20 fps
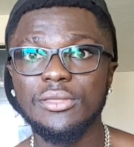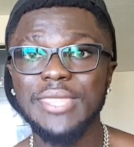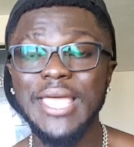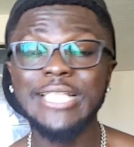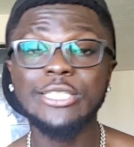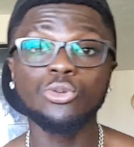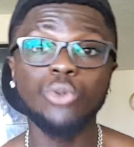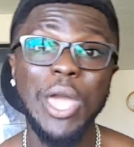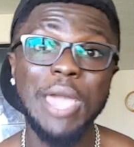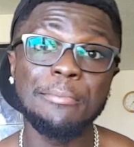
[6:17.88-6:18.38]

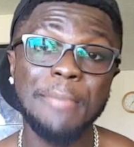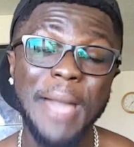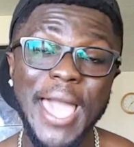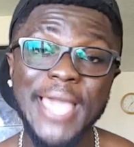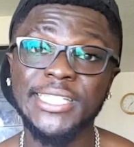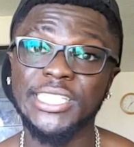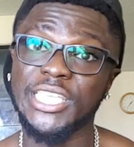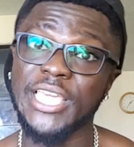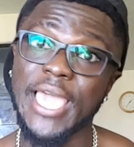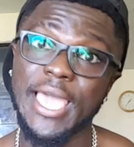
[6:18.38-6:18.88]
That's why
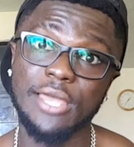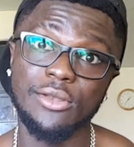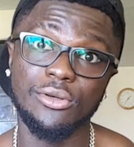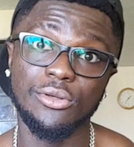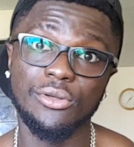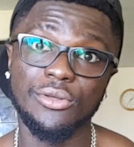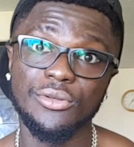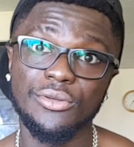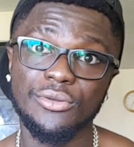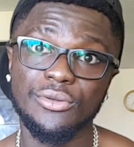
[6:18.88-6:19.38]
my channel,
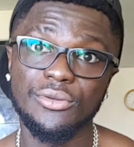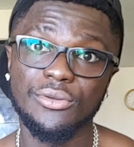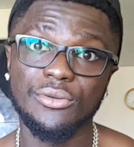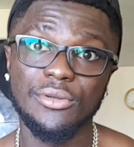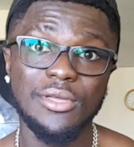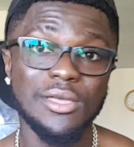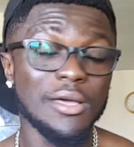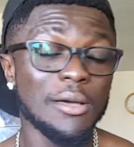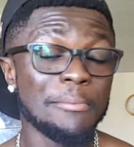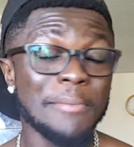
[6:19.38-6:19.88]

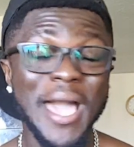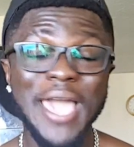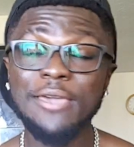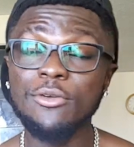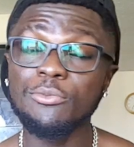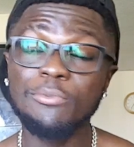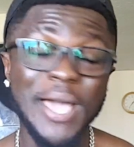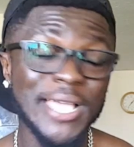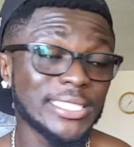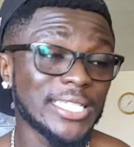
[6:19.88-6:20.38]

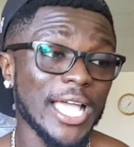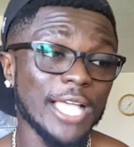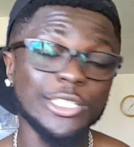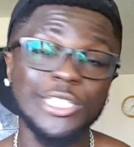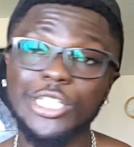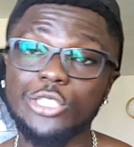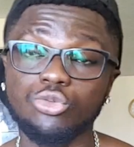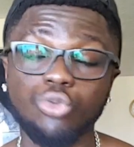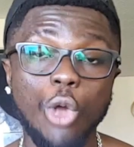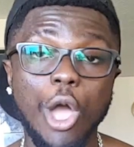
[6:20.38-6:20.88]
my channel
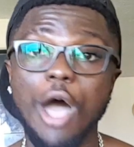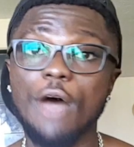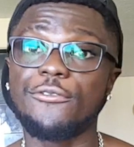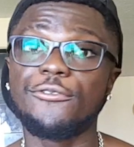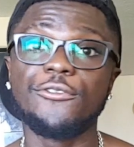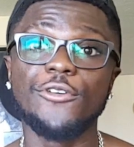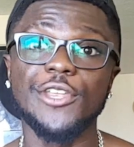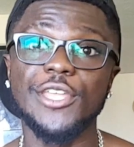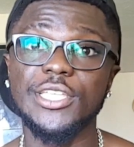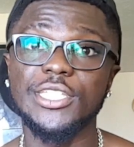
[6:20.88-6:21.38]
just raw
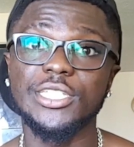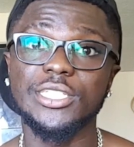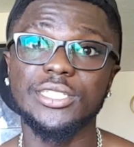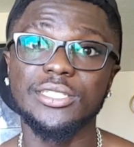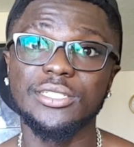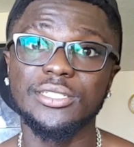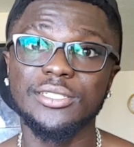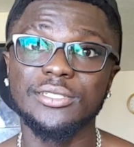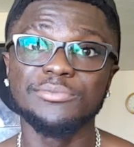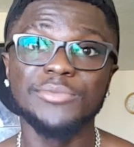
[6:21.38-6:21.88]
footage.
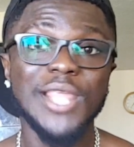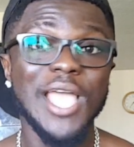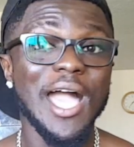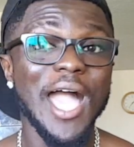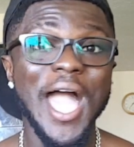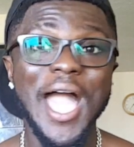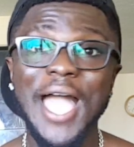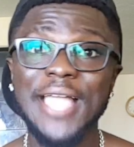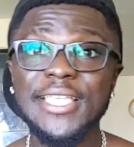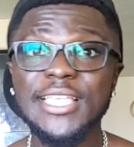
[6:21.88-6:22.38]

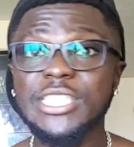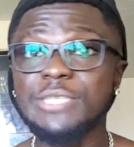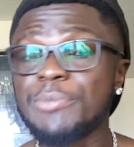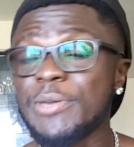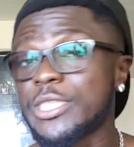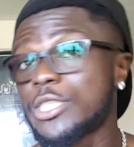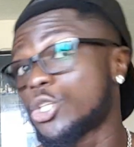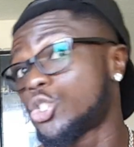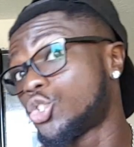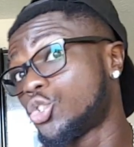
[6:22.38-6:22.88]
I just
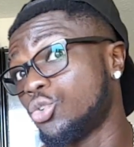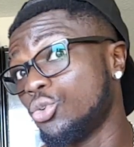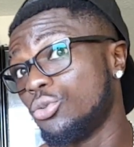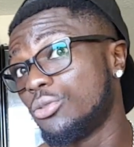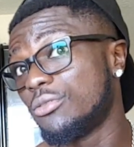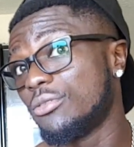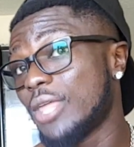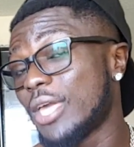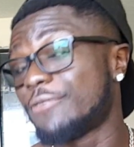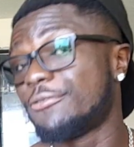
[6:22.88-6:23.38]
speak the
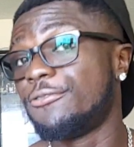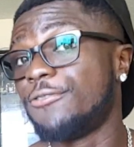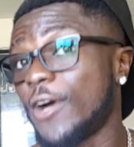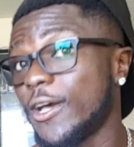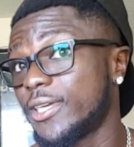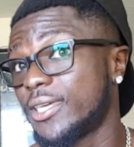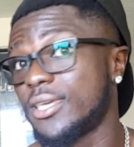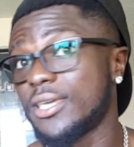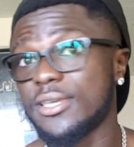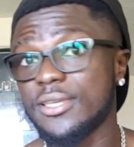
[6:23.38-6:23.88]
truth. Like,
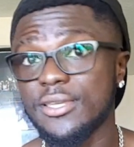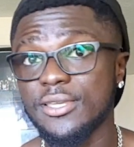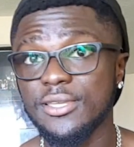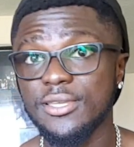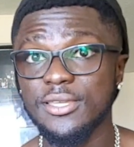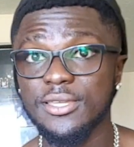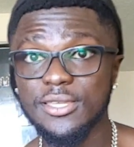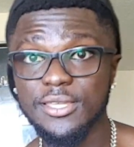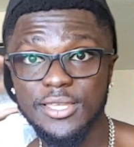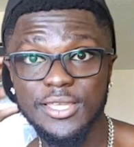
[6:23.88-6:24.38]
fuck it.
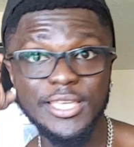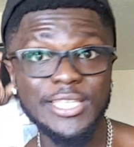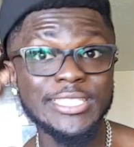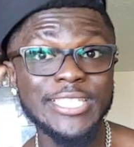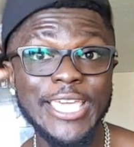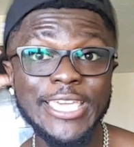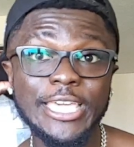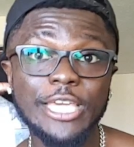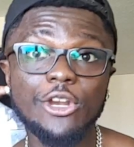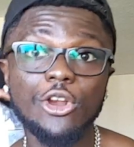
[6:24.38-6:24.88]

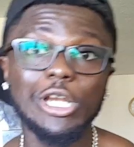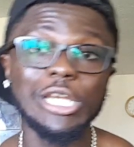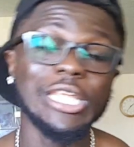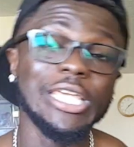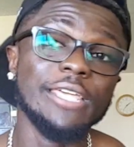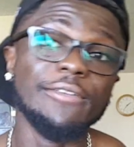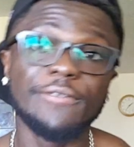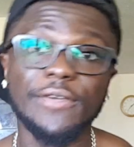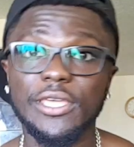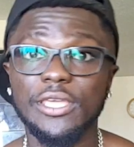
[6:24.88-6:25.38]
Take it or
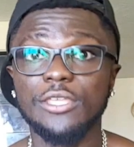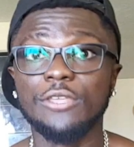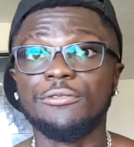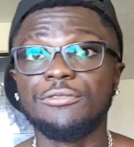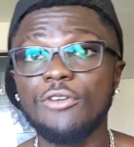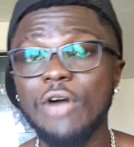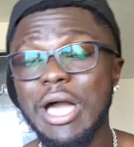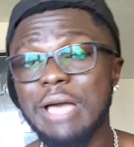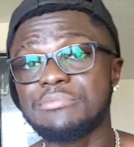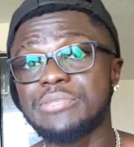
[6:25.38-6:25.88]
leave it. You
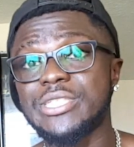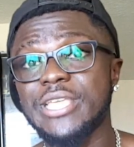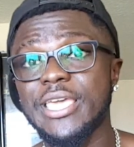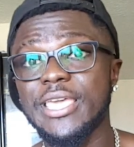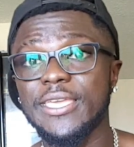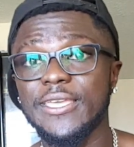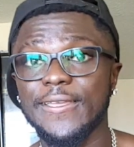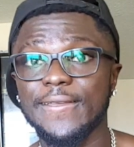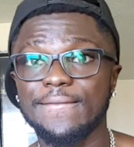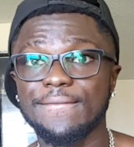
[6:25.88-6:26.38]
feel what I'm
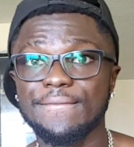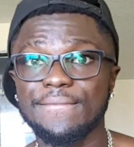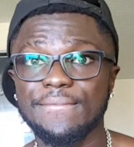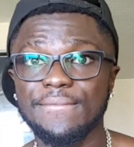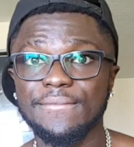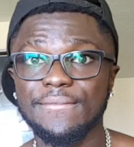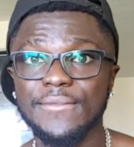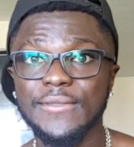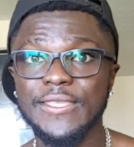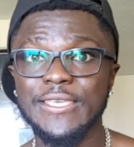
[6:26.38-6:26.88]
saying?
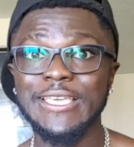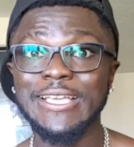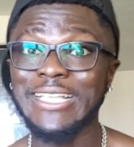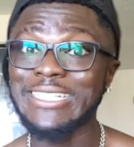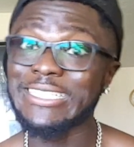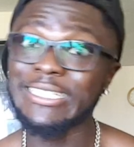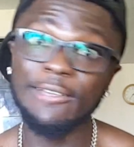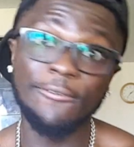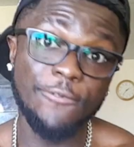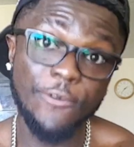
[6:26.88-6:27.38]

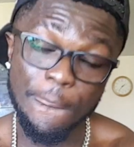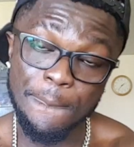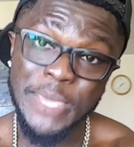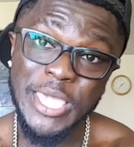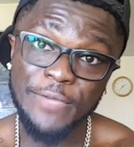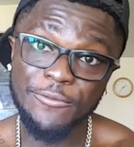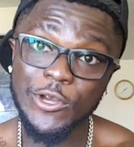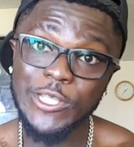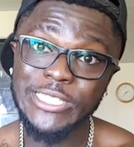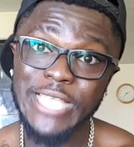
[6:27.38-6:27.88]
Because for
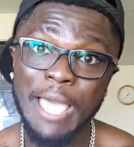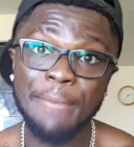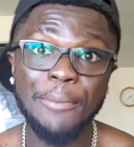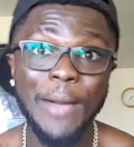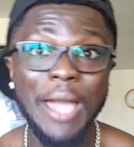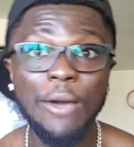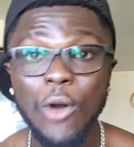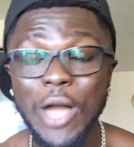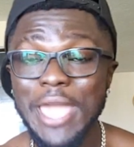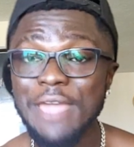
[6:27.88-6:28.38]
me, for
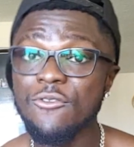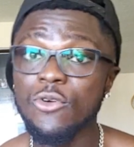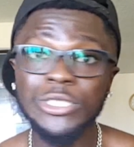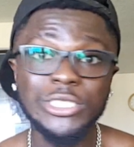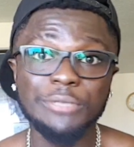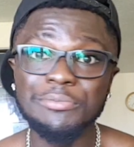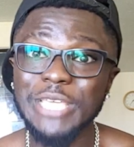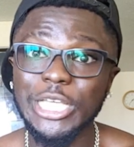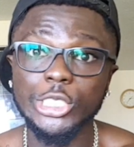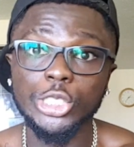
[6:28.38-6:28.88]
example, I want
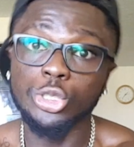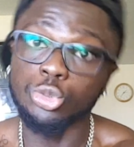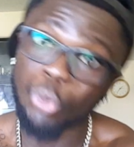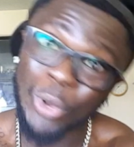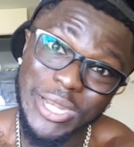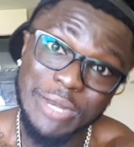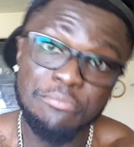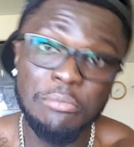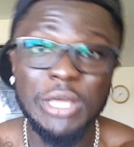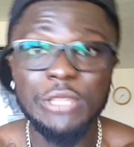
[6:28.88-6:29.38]
everyone to be a
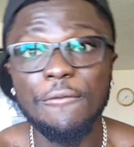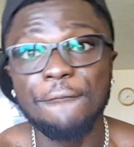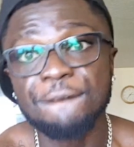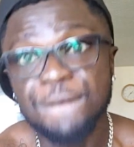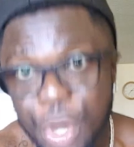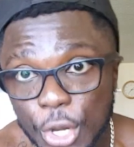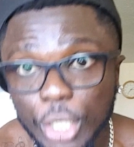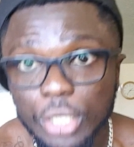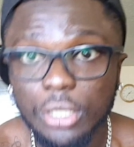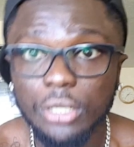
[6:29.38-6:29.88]
shredded
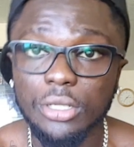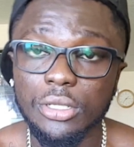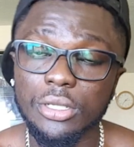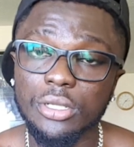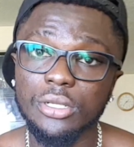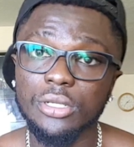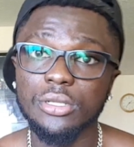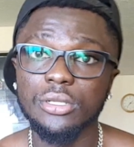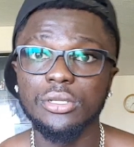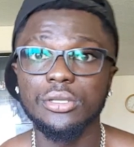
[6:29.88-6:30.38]
motherfucker.
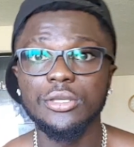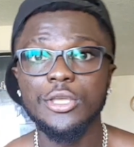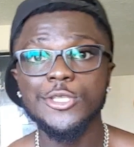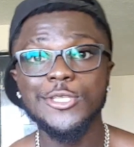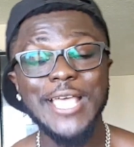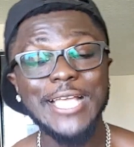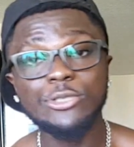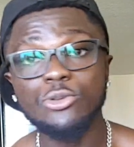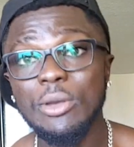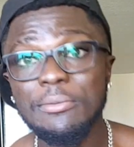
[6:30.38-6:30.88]

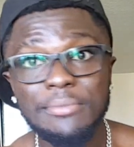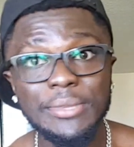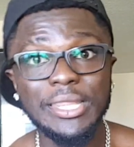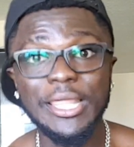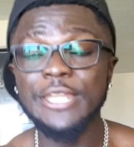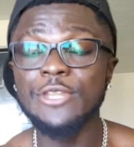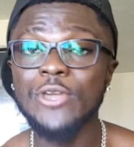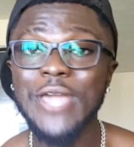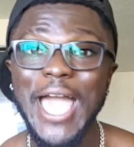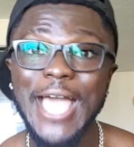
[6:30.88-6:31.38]
So that's why I'm
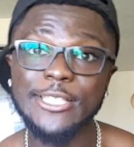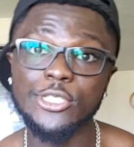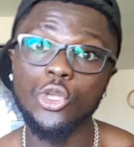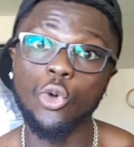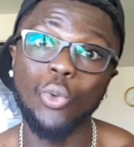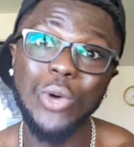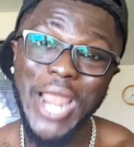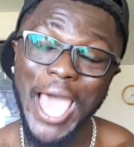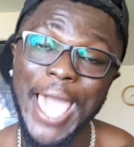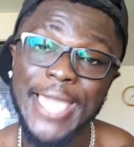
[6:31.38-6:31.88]
letting you guys
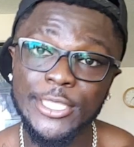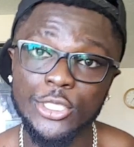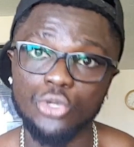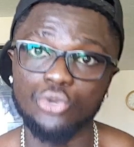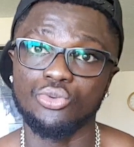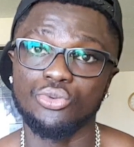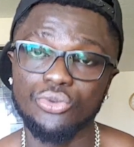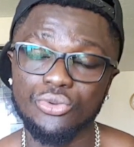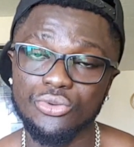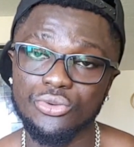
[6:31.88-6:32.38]
know what I do.